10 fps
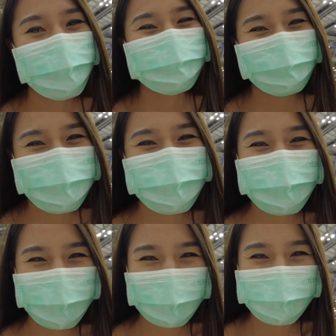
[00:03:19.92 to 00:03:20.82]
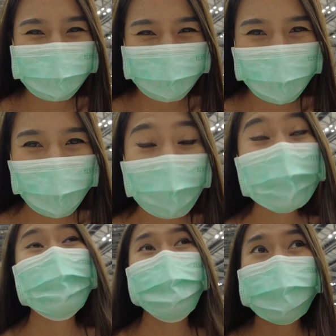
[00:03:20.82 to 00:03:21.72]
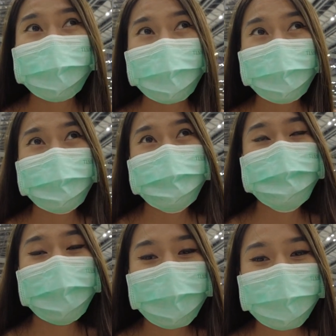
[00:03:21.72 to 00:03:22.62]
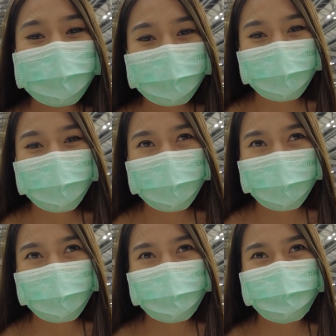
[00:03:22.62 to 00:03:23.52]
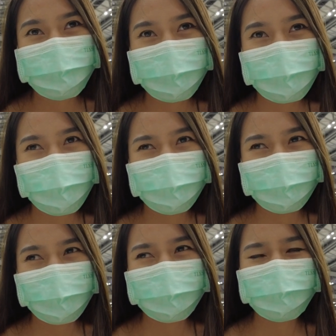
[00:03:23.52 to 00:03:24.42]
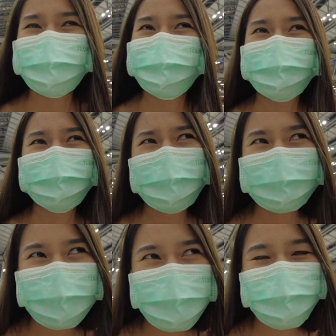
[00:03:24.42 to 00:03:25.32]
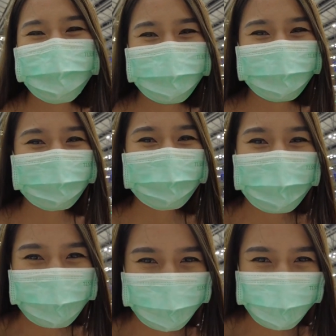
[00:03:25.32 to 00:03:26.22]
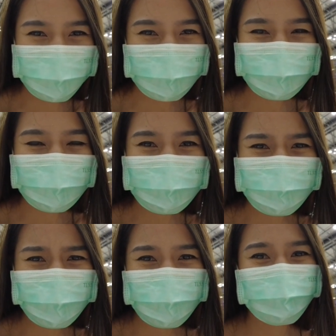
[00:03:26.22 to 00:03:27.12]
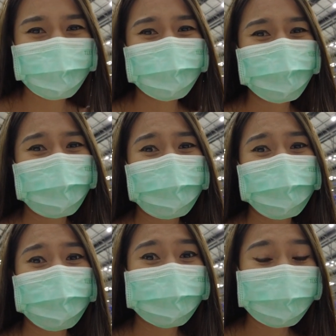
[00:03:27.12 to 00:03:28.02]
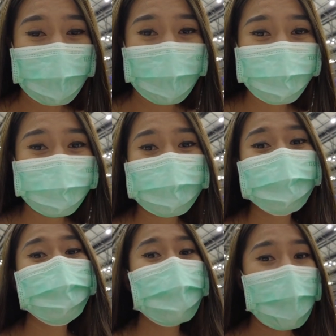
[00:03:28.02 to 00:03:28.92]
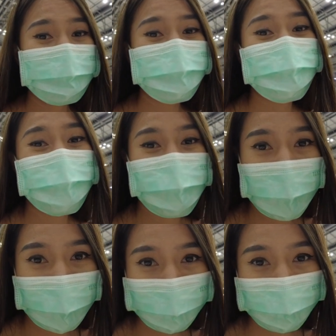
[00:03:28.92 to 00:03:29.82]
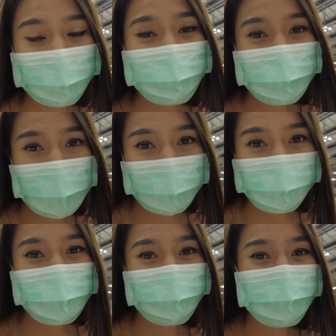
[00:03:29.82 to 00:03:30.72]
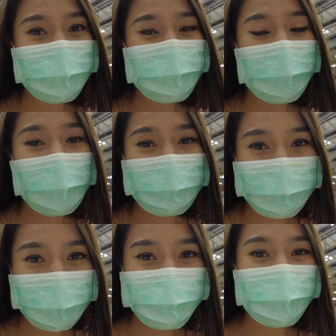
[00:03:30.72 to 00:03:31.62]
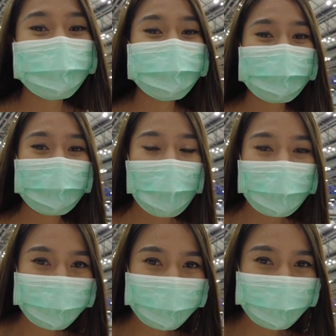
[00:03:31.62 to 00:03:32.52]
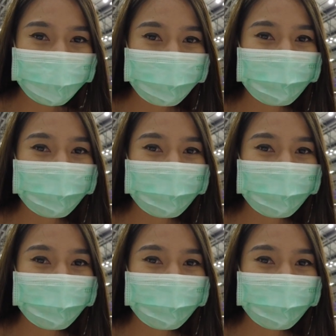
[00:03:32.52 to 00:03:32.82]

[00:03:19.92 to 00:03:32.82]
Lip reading: I hope it's a good news for you. Even it's conflict with like you no need to do PCR test before your flight, but you have to do the RT-PCR test after landing,